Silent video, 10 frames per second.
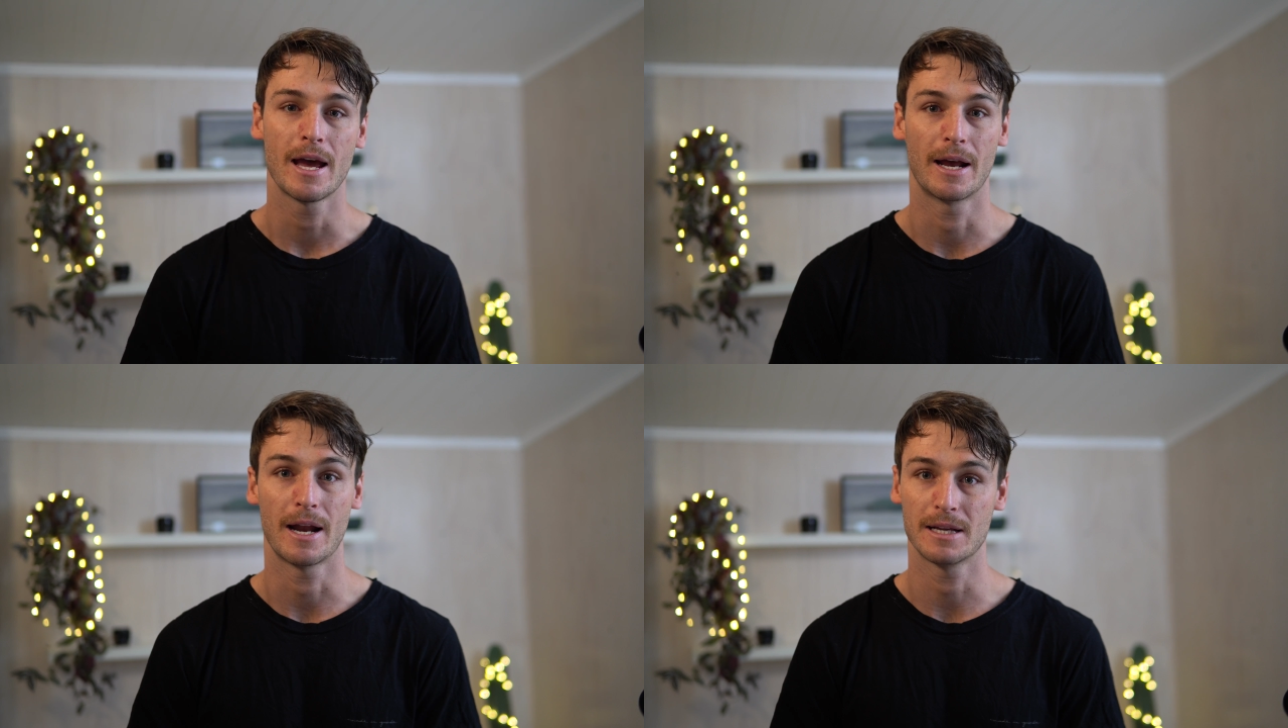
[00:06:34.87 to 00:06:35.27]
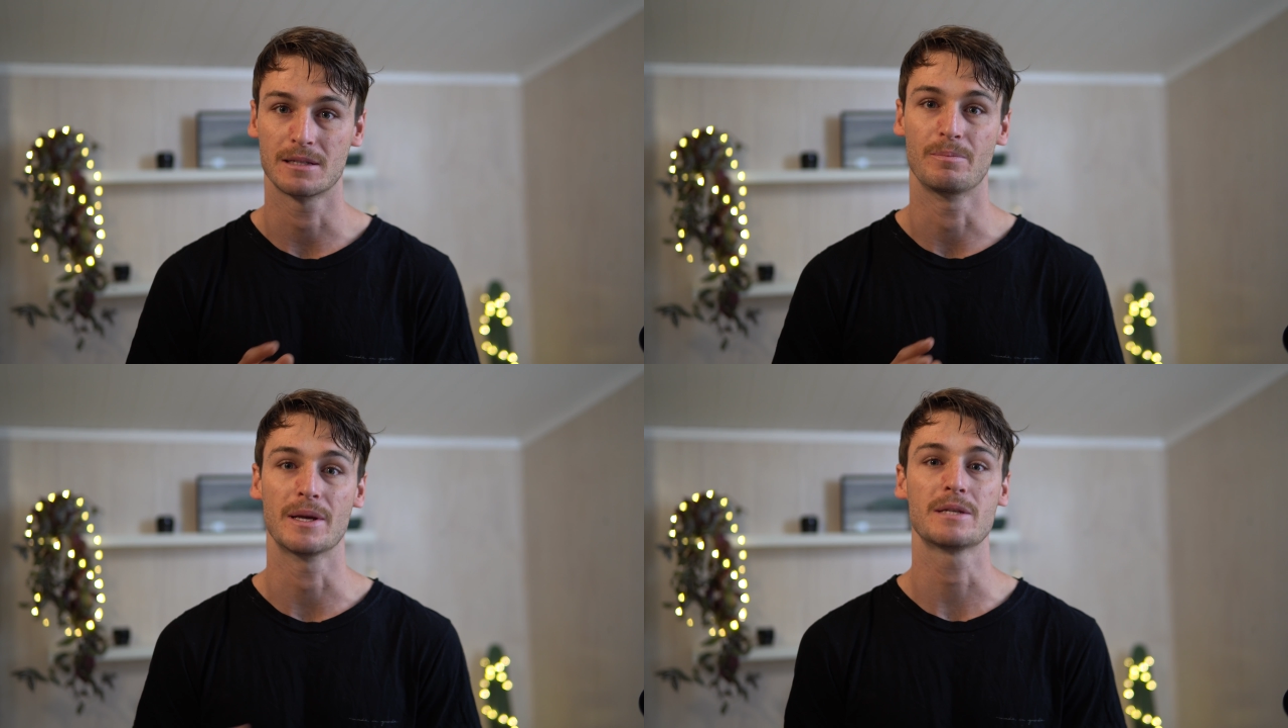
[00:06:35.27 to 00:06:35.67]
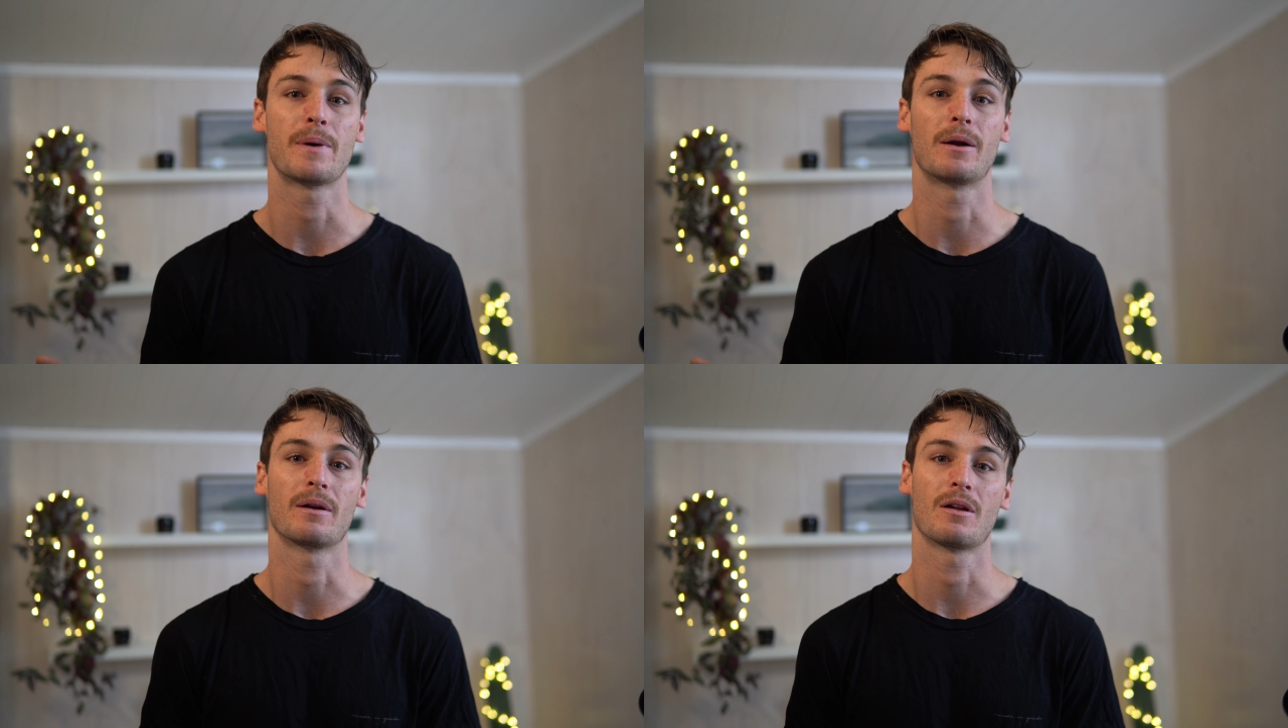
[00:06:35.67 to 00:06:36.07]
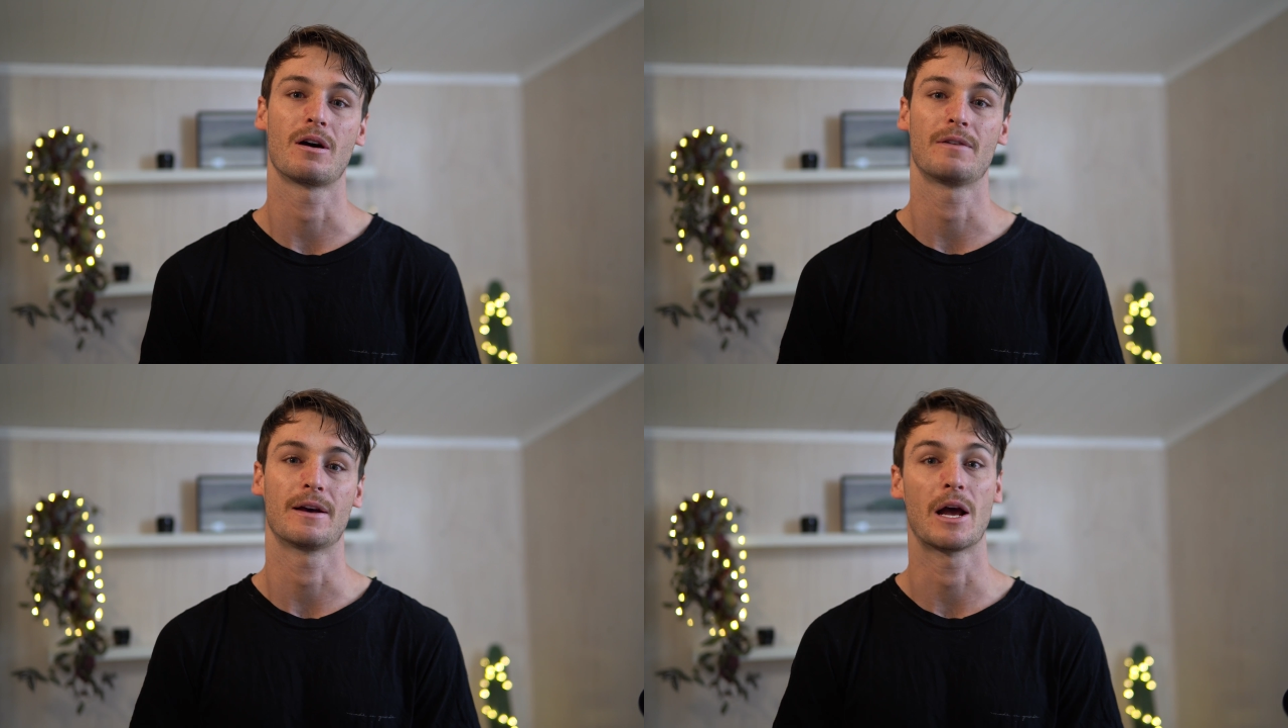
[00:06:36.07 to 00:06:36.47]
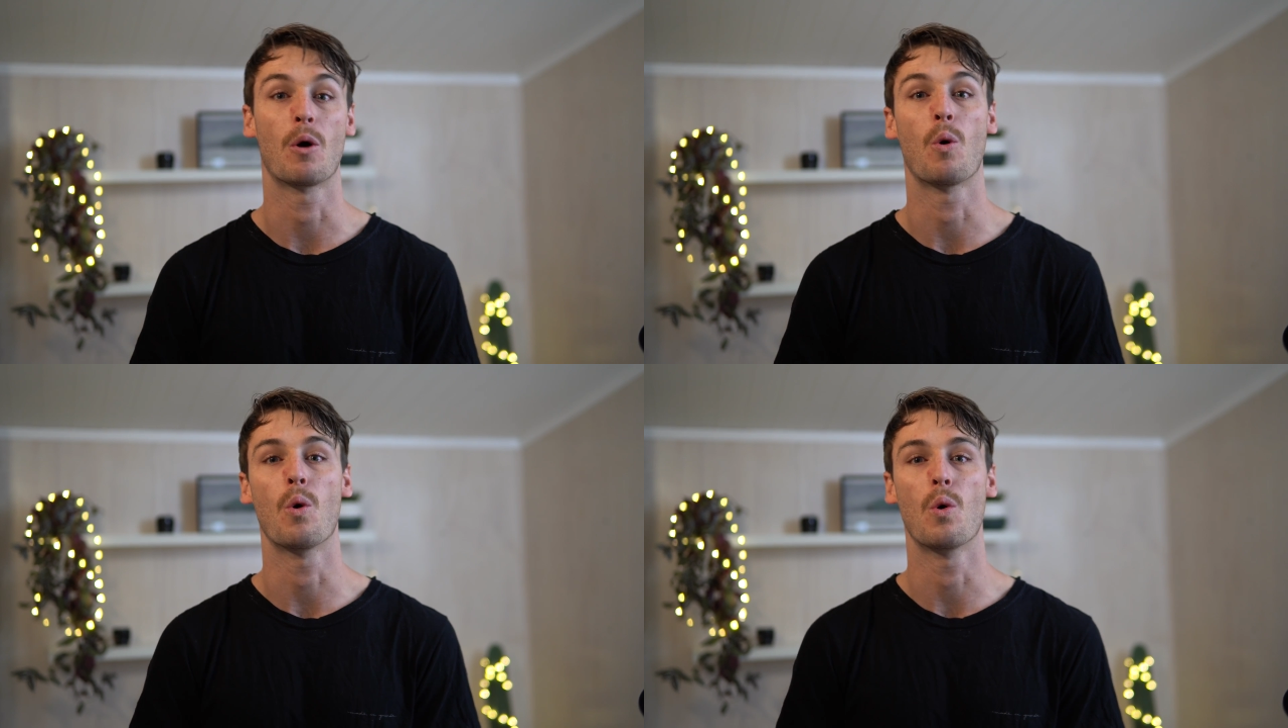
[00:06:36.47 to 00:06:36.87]
and it has the best battery life out of
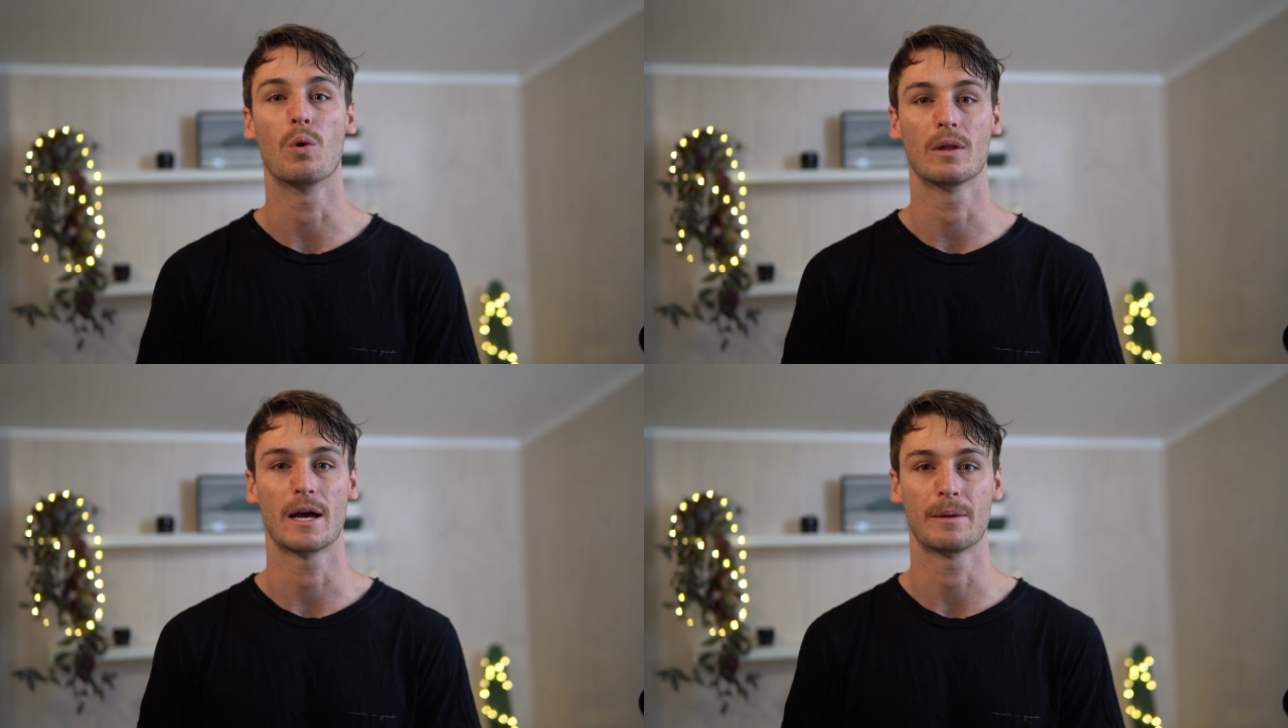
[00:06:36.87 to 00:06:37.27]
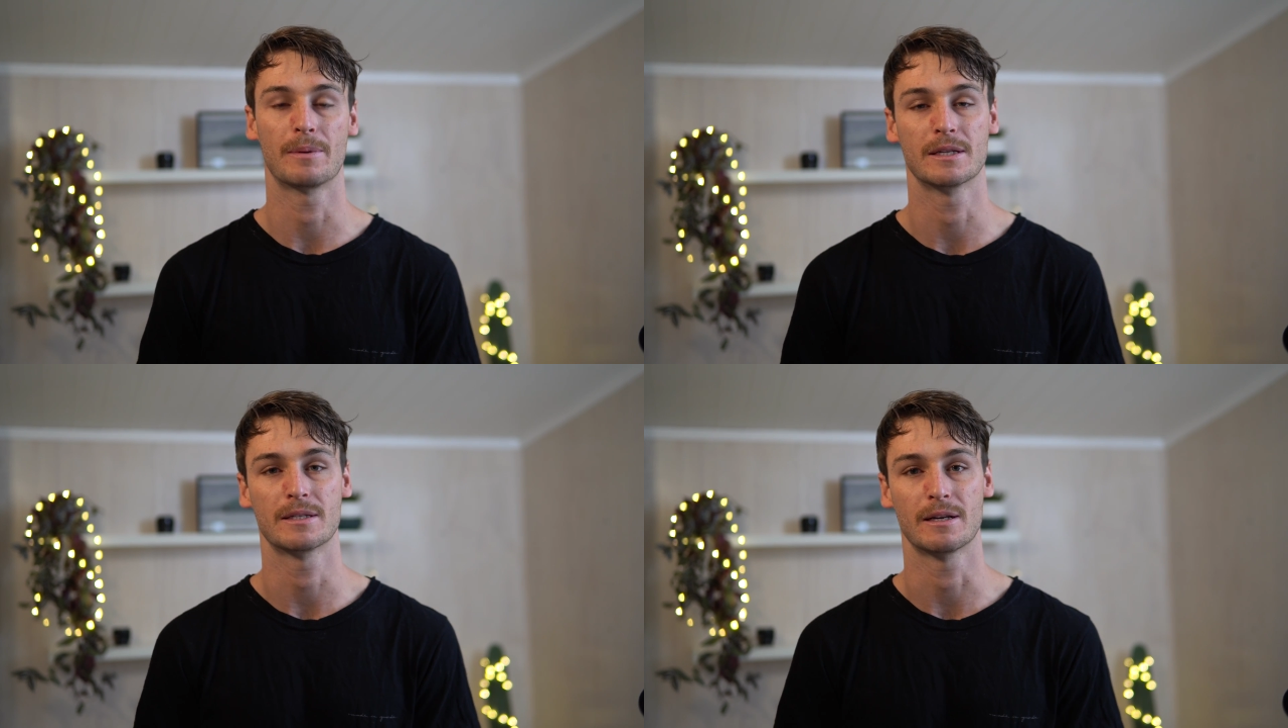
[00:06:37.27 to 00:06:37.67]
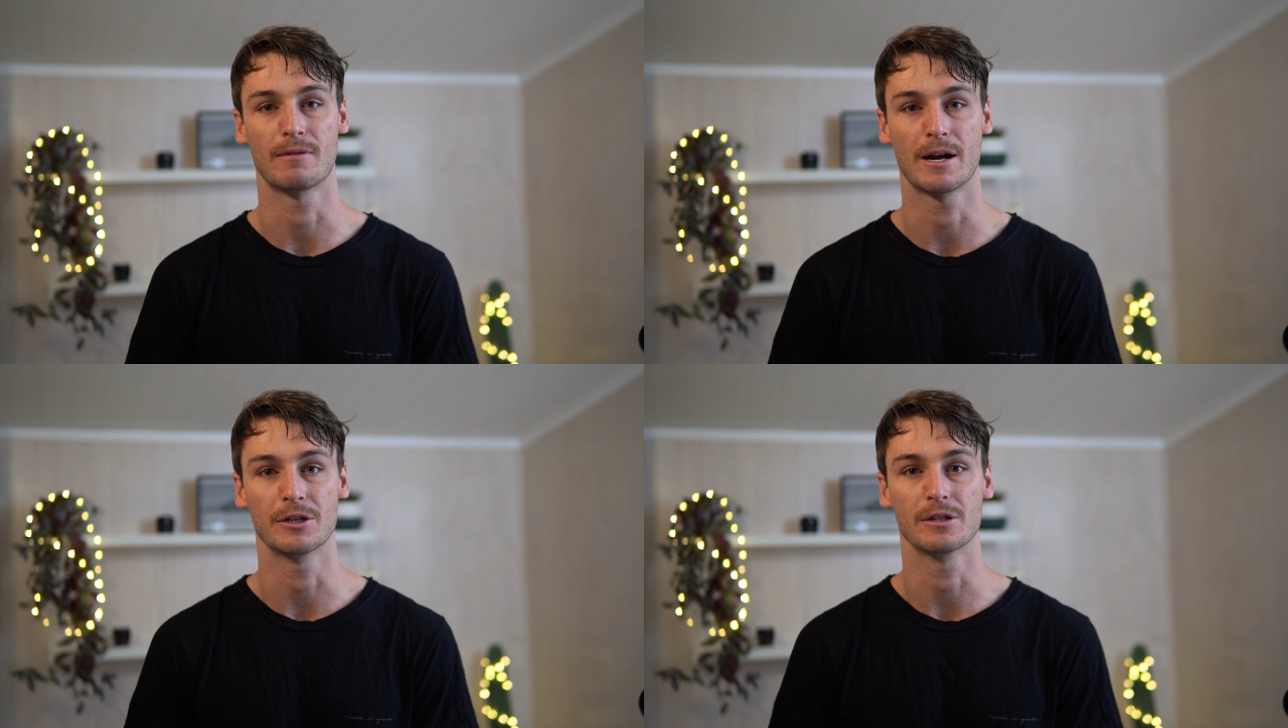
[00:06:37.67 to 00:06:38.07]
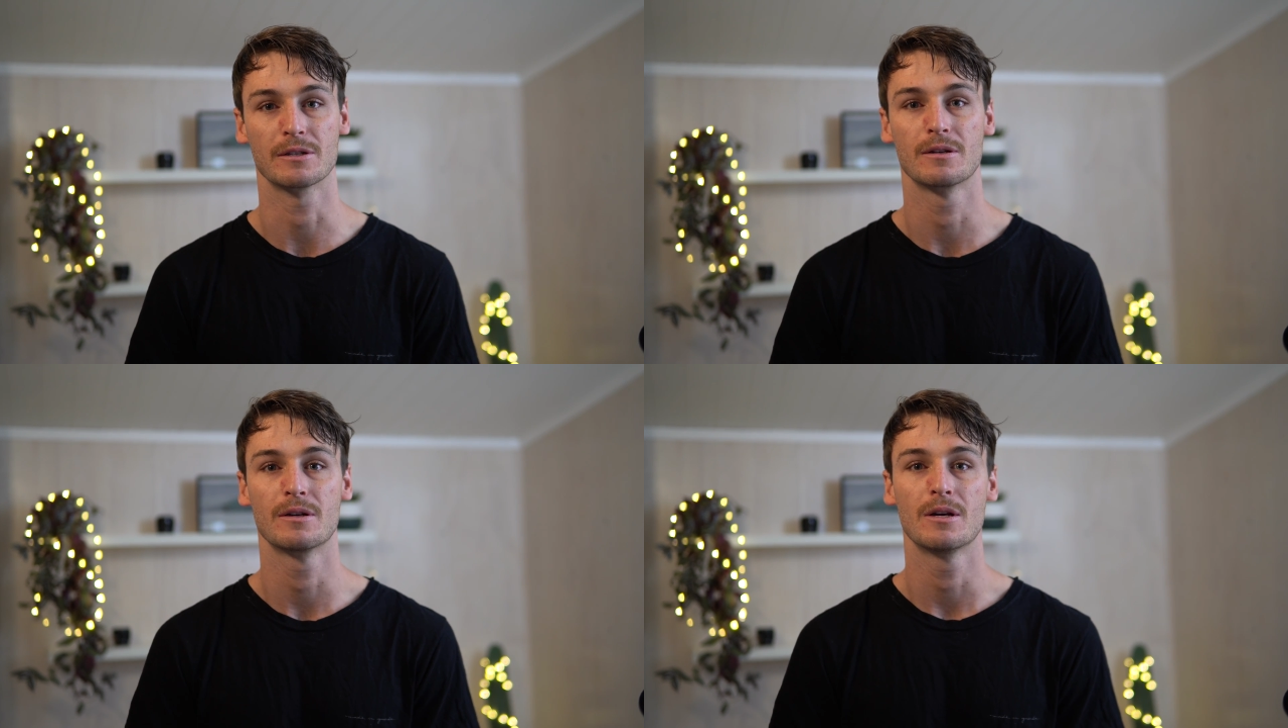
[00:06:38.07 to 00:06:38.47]
all the APS-C ranges.